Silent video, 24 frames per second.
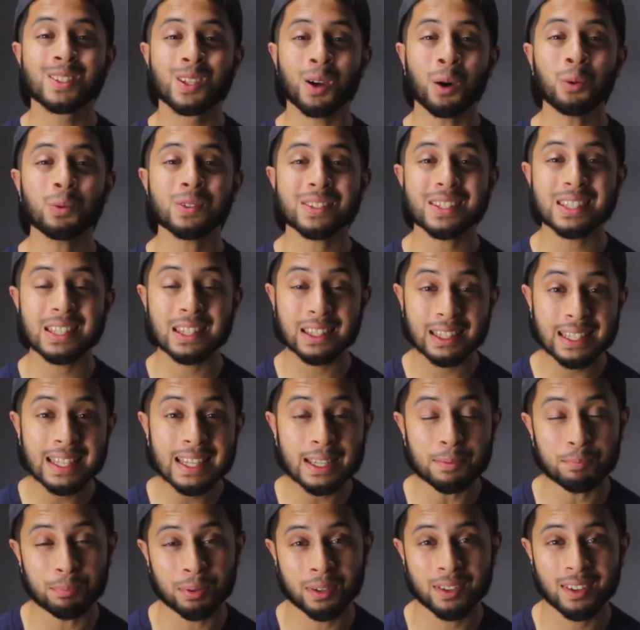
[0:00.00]
Don't
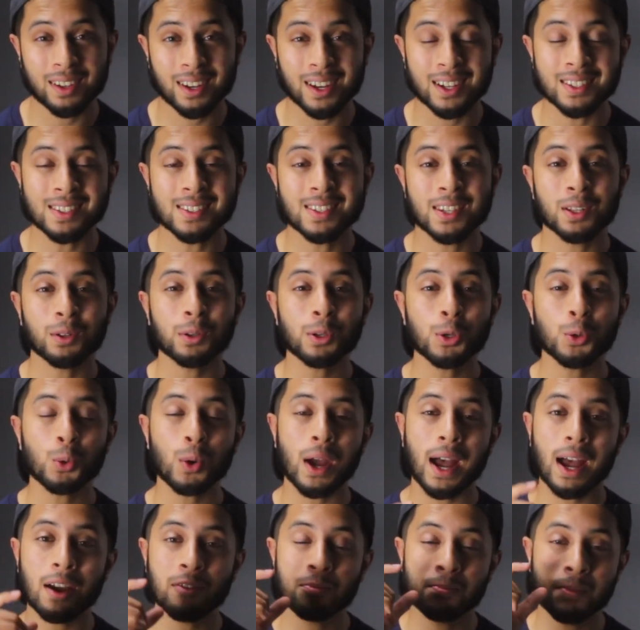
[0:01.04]
sleep until you
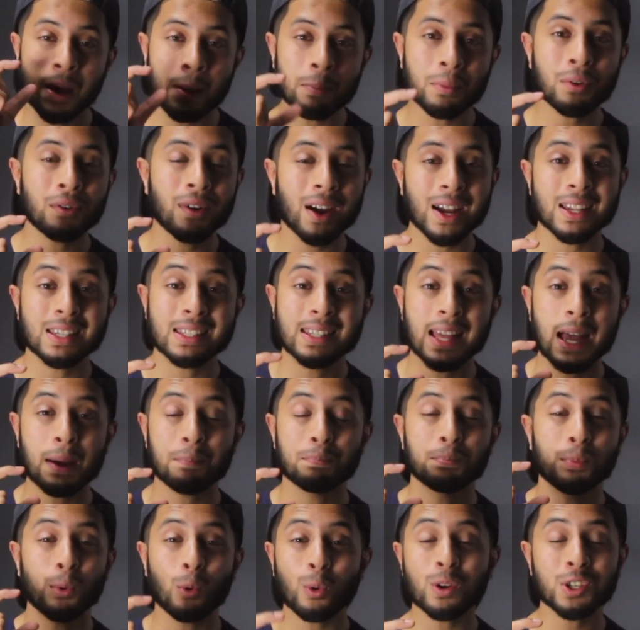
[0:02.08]
have memorized
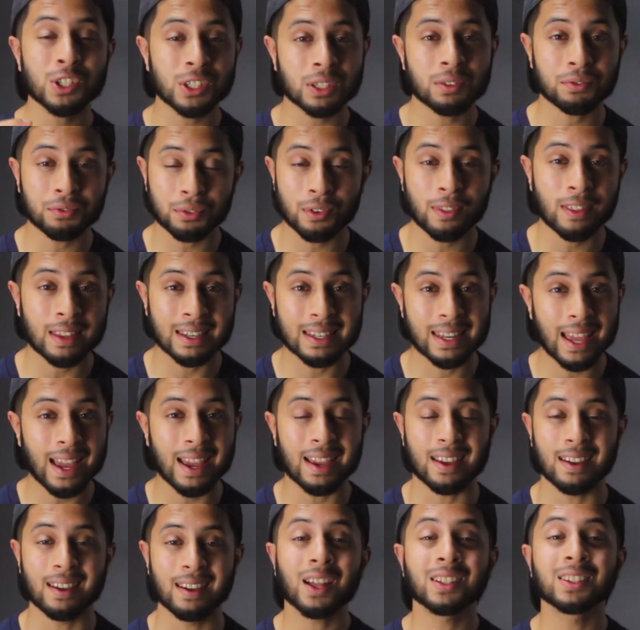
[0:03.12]
that portion for the day.